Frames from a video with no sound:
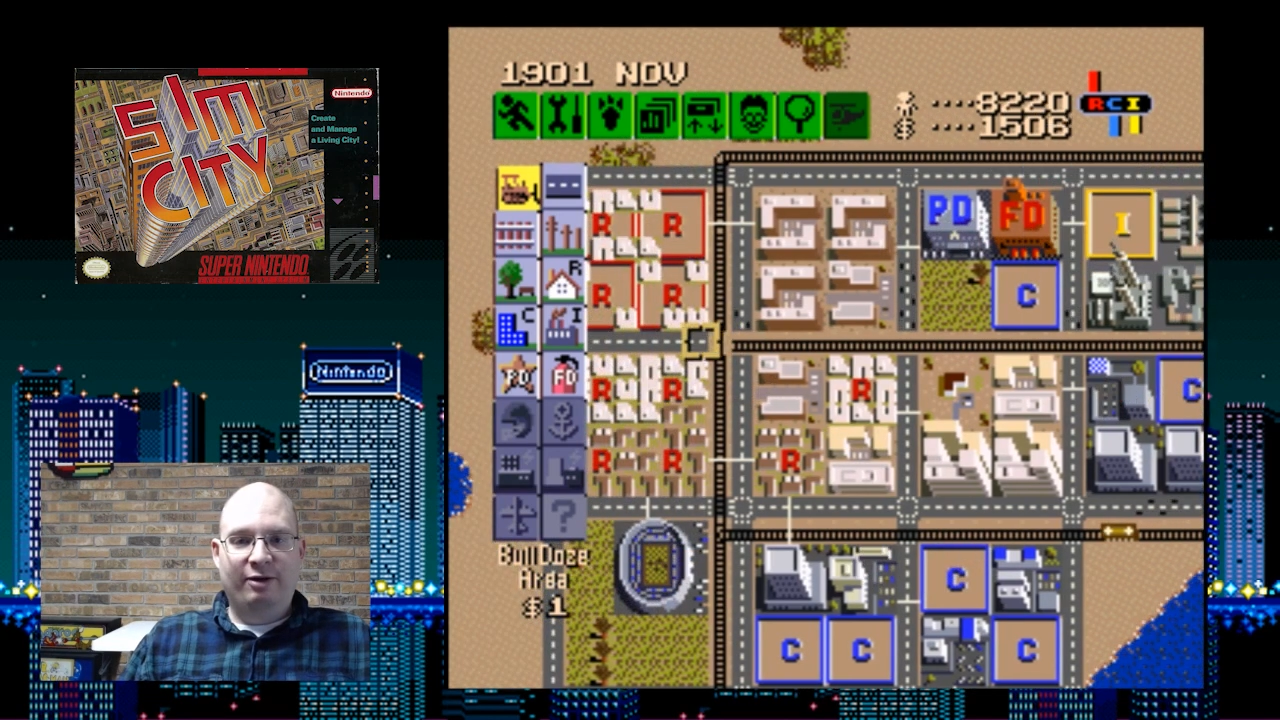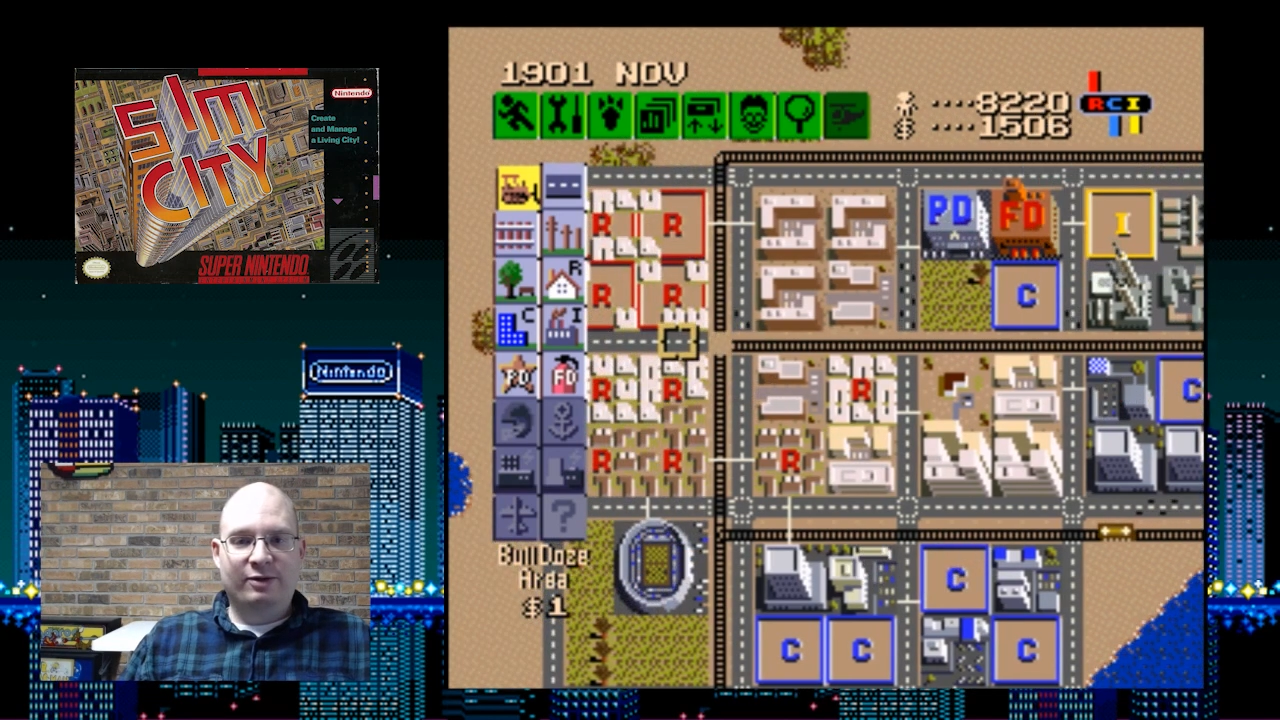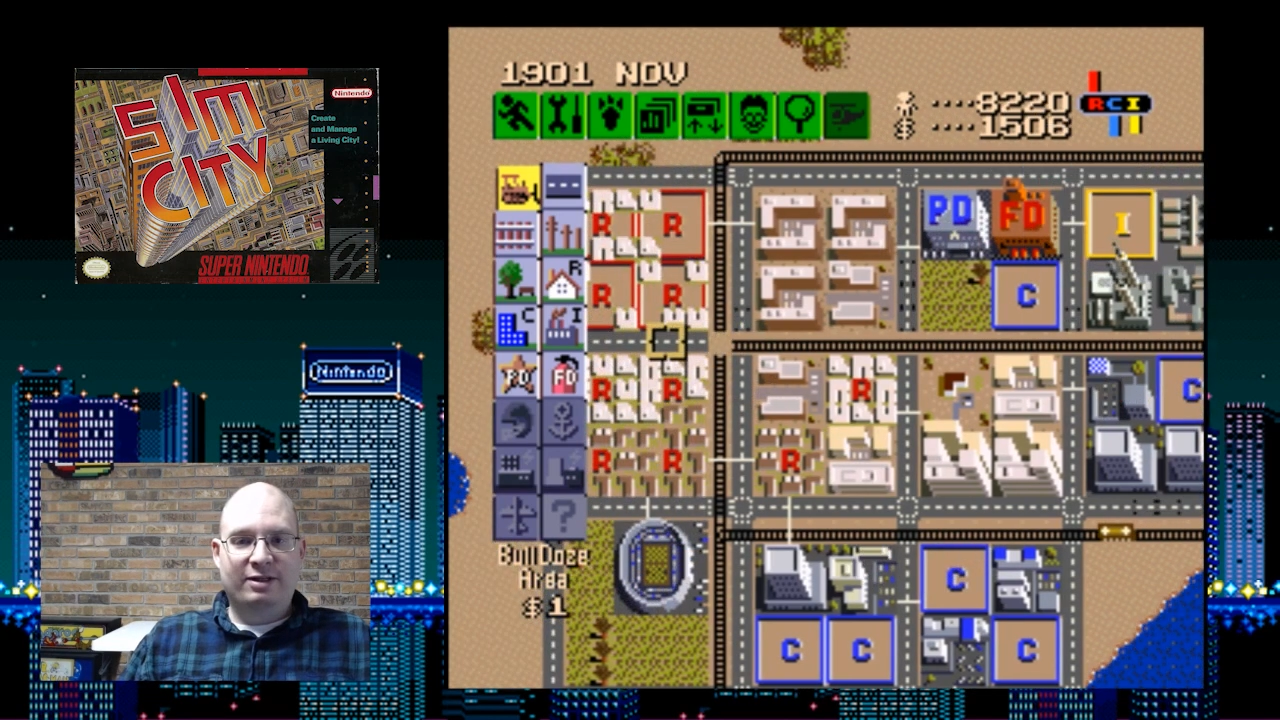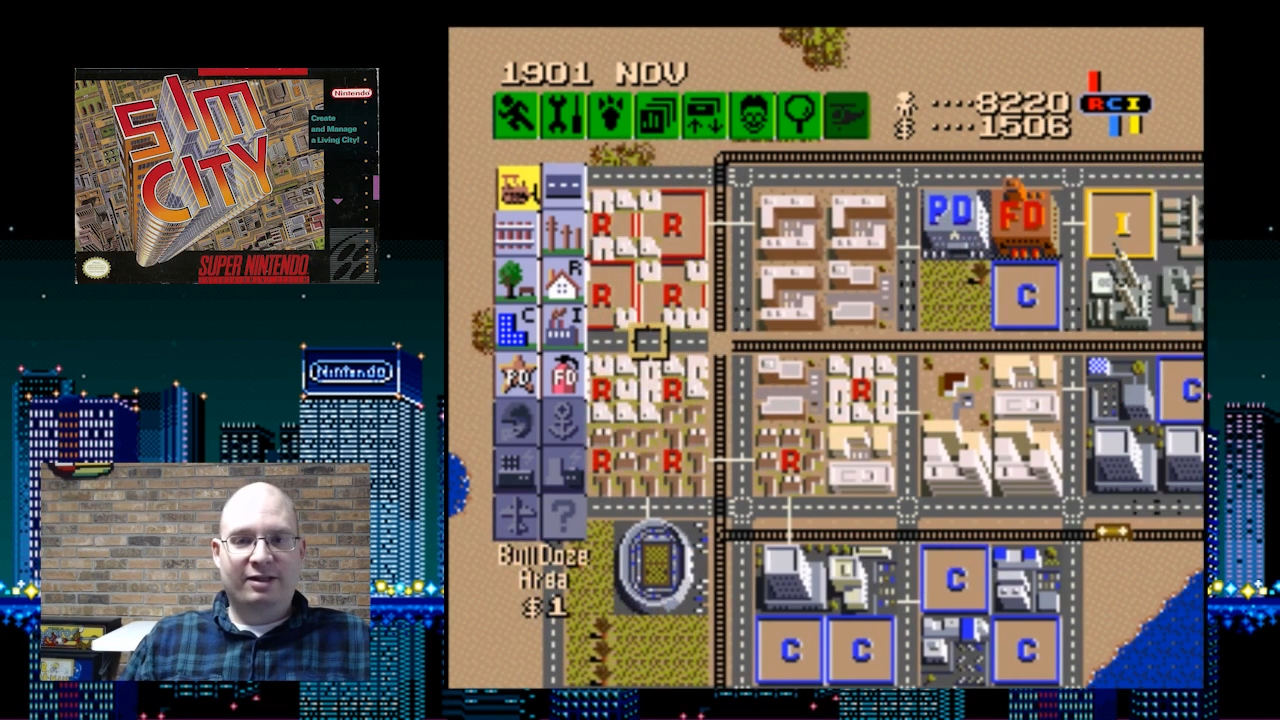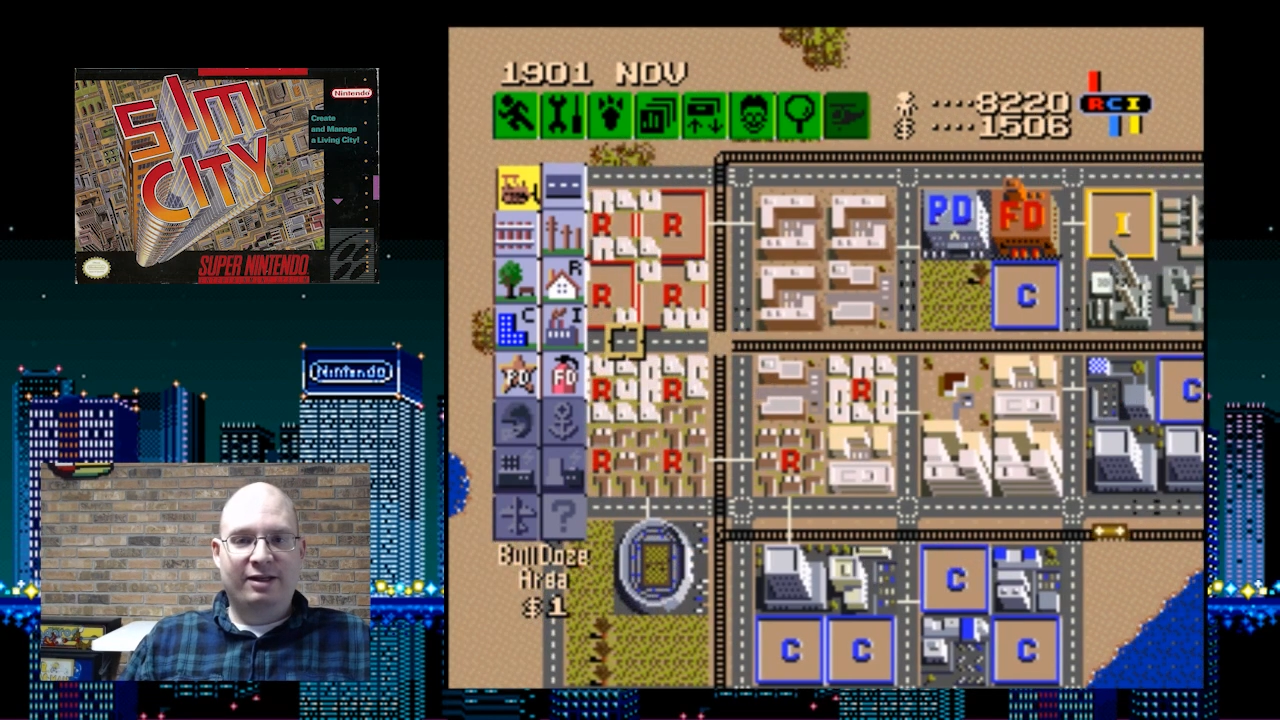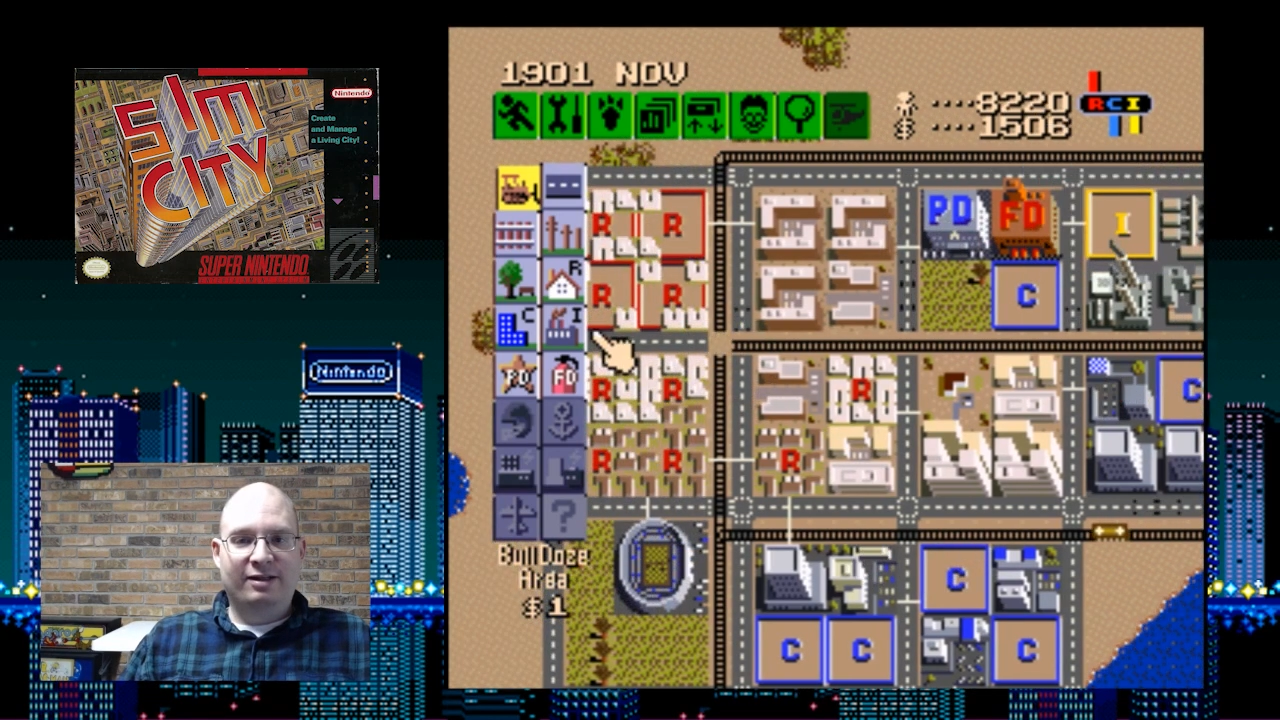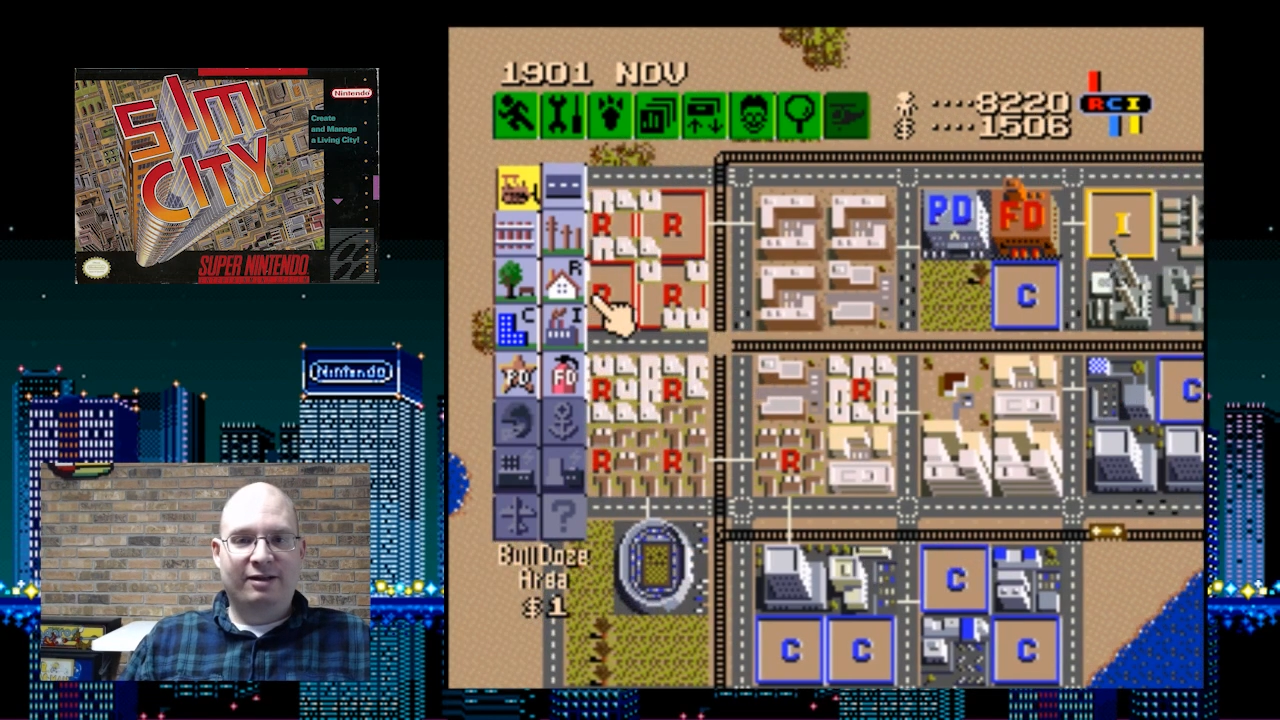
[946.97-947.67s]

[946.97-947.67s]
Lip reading: was this easy,